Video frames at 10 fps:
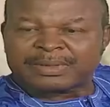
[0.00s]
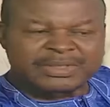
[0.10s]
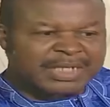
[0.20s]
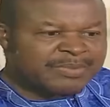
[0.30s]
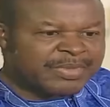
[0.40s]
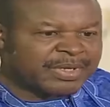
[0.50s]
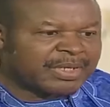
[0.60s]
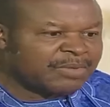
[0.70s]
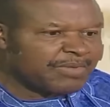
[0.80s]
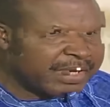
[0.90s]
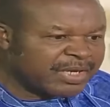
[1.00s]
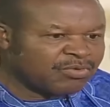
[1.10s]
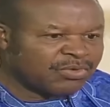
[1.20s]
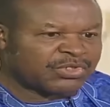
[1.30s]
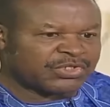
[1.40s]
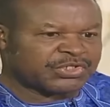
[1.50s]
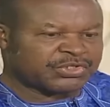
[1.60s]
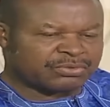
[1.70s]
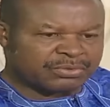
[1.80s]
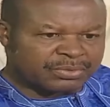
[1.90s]
Tell me, in your
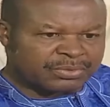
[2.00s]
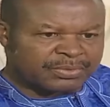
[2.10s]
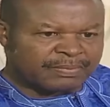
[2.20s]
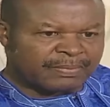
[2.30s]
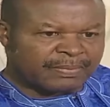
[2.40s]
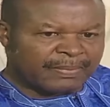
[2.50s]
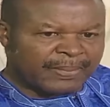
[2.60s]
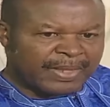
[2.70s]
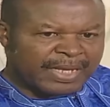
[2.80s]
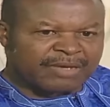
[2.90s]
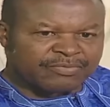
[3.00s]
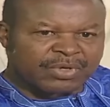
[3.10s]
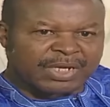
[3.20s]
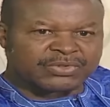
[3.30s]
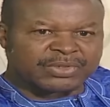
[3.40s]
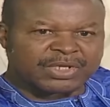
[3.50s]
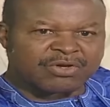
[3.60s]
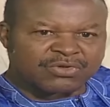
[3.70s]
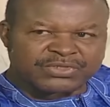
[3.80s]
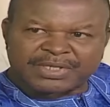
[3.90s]
decision, have you actually
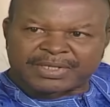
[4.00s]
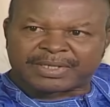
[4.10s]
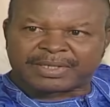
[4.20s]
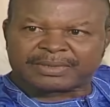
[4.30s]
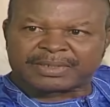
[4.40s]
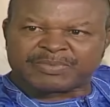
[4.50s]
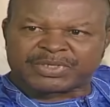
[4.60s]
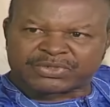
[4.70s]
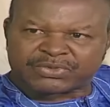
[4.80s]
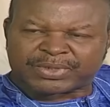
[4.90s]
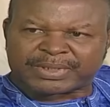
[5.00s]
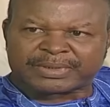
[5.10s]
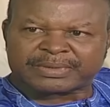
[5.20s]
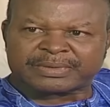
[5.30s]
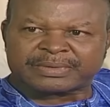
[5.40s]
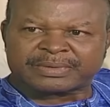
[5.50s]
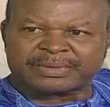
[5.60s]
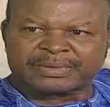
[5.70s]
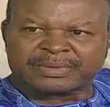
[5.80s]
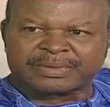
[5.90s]
considered her? I mean, Susan.
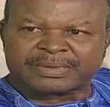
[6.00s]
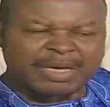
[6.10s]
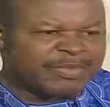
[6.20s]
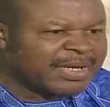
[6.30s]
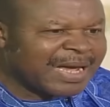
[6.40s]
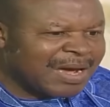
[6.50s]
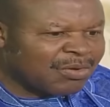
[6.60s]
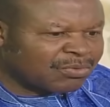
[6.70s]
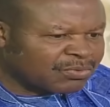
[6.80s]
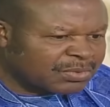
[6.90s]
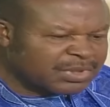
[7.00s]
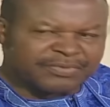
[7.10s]
I mean, how she